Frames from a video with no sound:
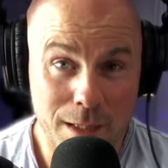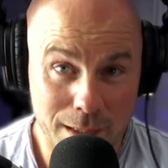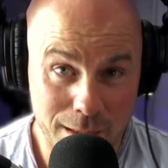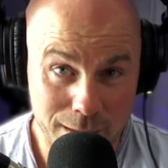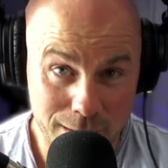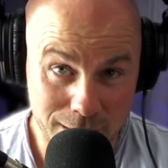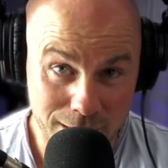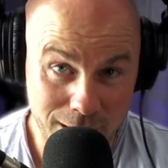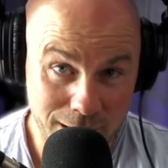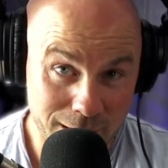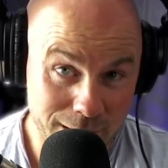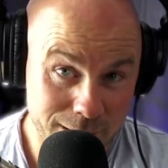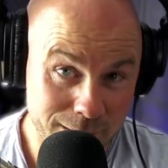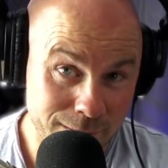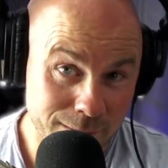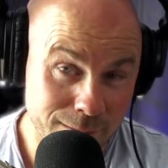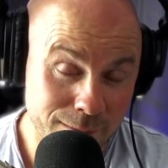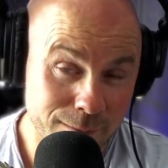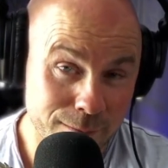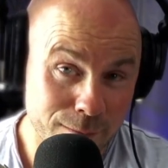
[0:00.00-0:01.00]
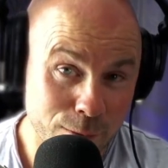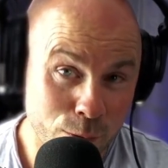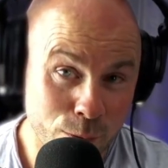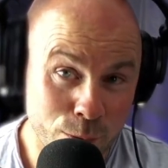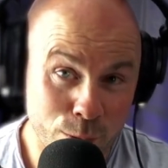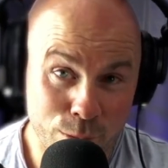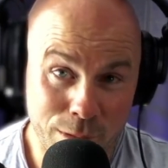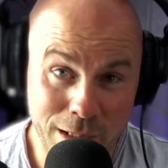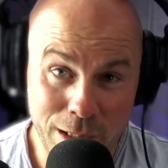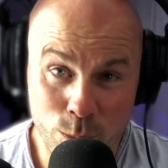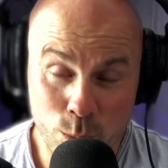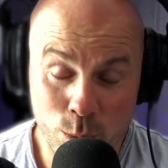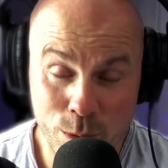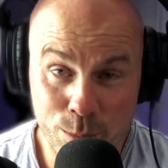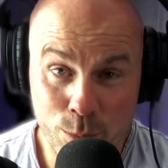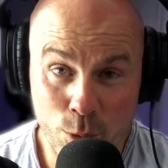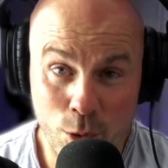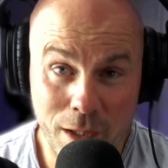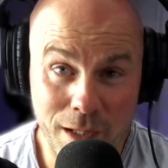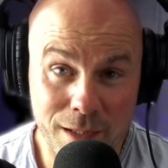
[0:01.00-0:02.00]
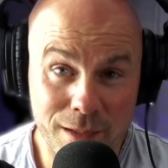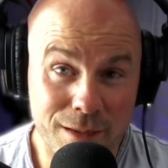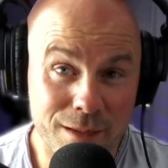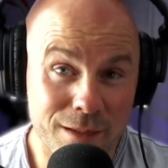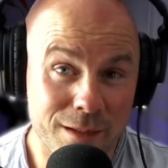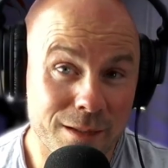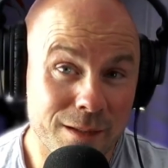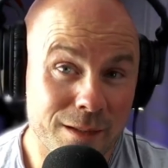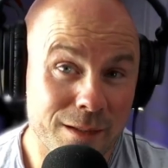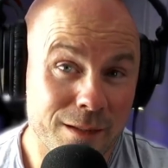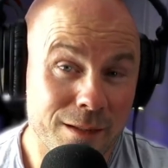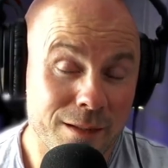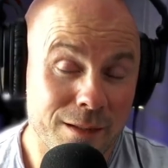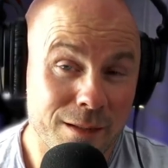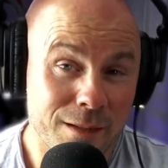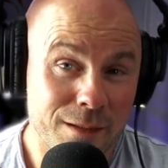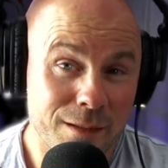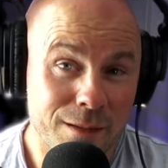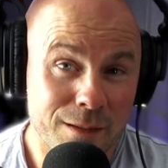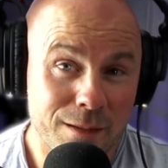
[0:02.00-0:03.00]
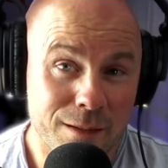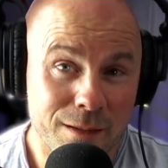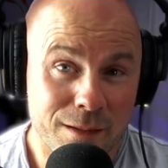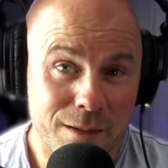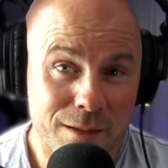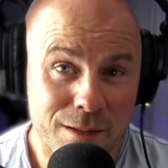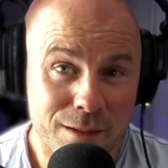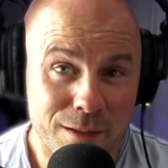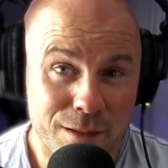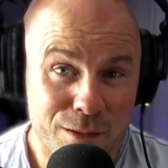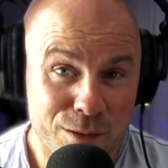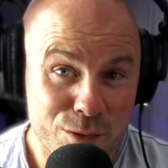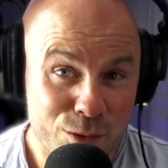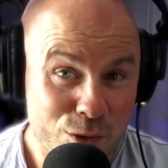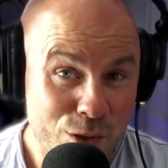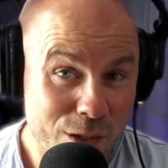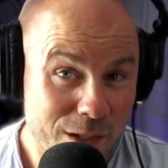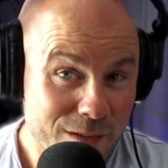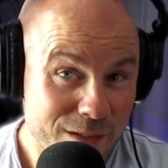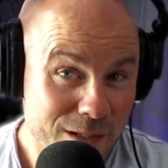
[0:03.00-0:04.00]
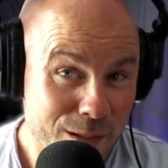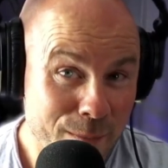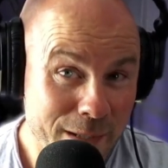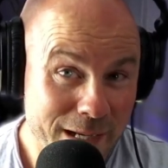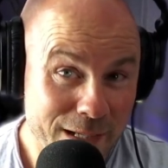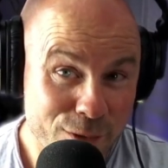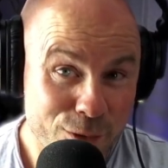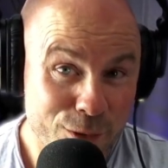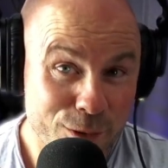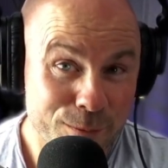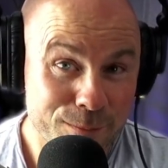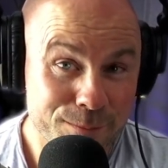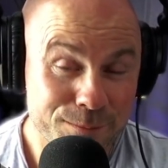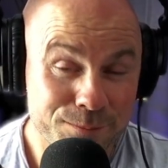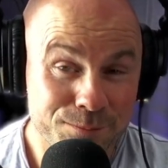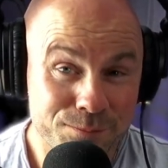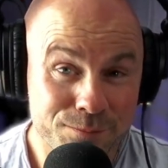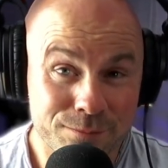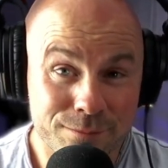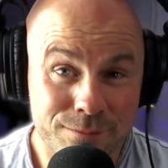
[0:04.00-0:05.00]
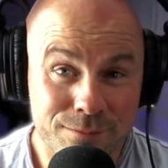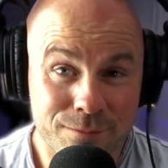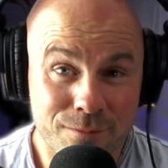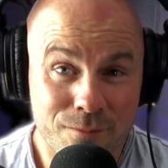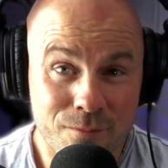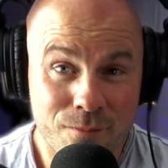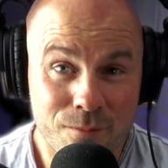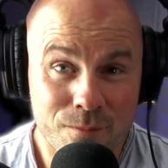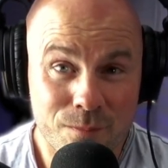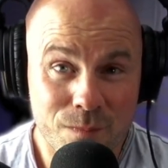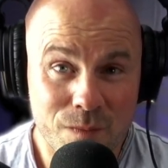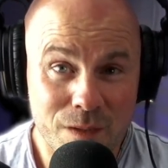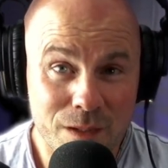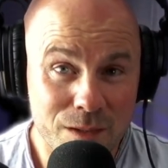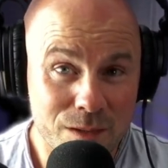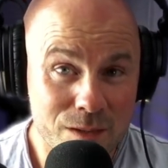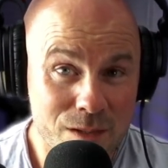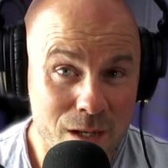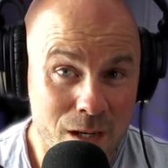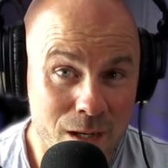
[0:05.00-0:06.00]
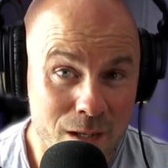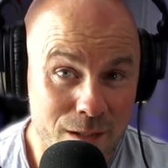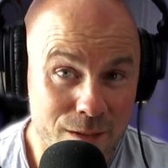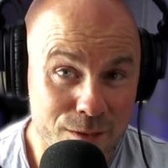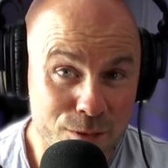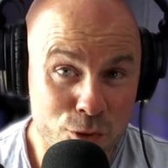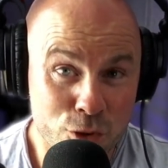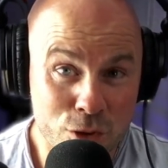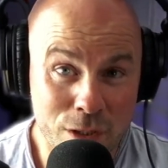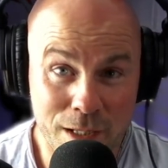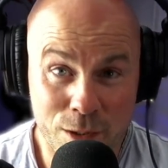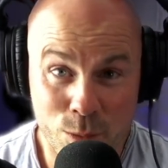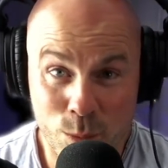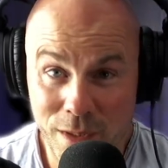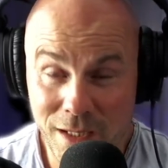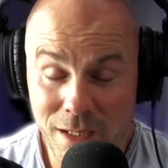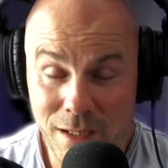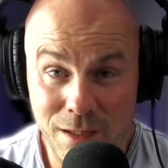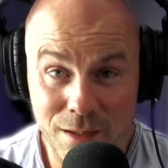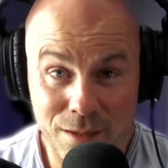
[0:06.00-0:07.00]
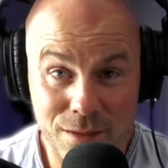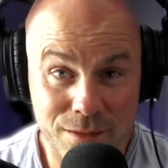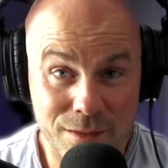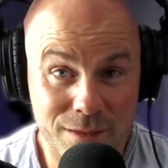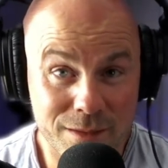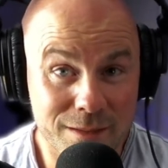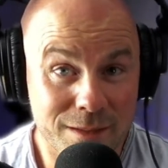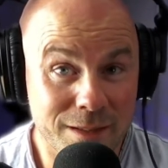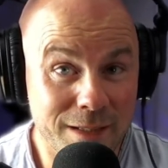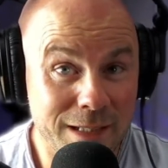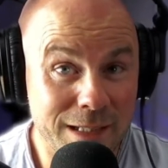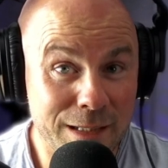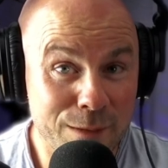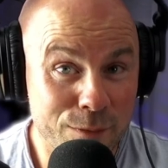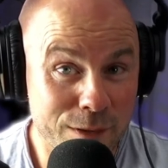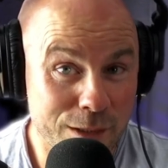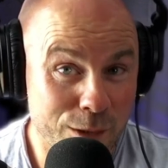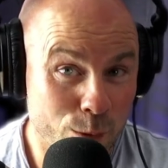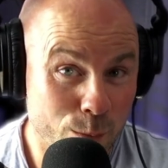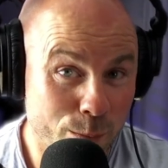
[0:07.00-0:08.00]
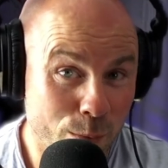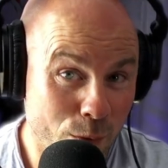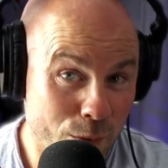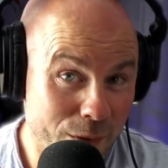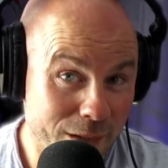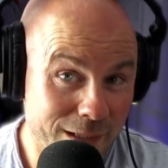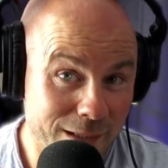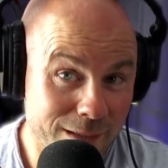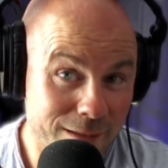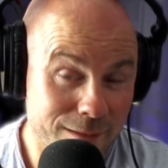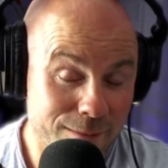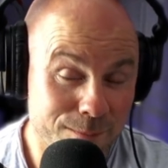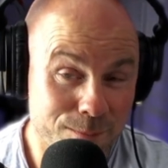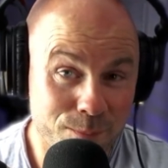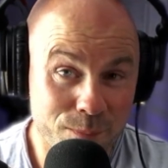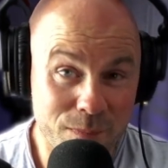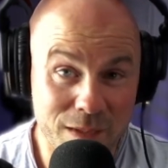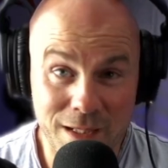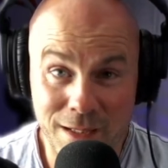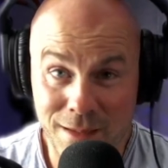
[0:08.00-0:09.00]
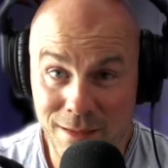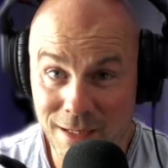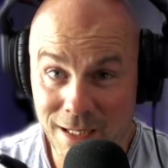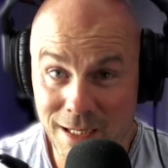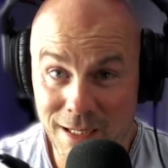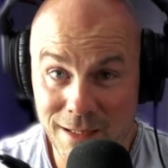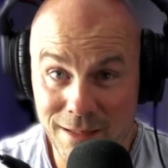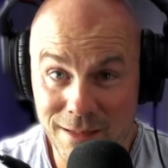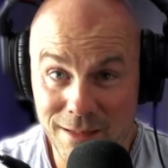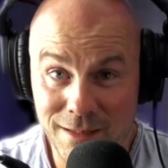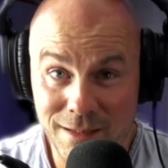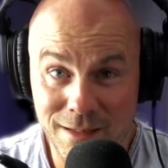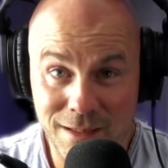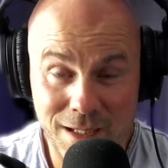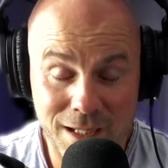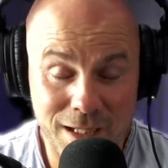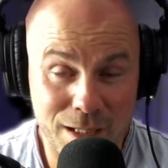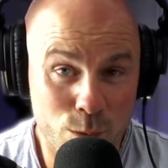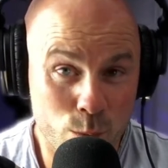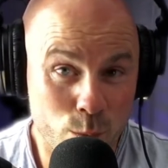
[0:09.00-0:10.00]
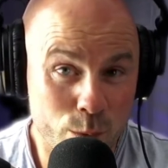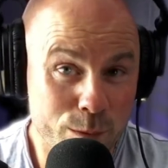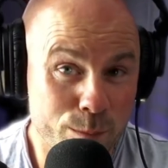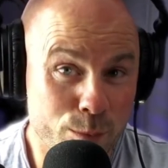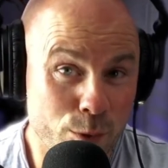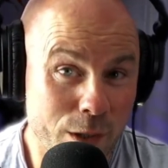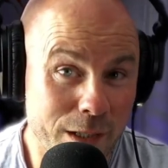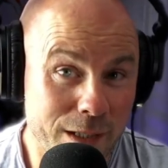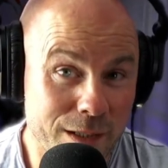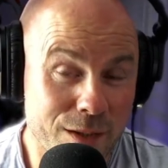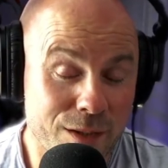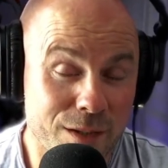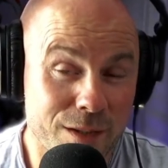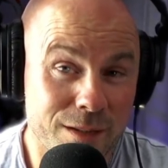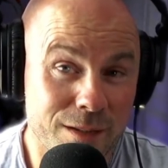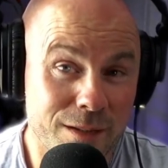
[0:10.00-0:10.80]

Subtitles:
And then, on your outward breath, just imagine dark, shadowy colors leaving your body in that outward breath.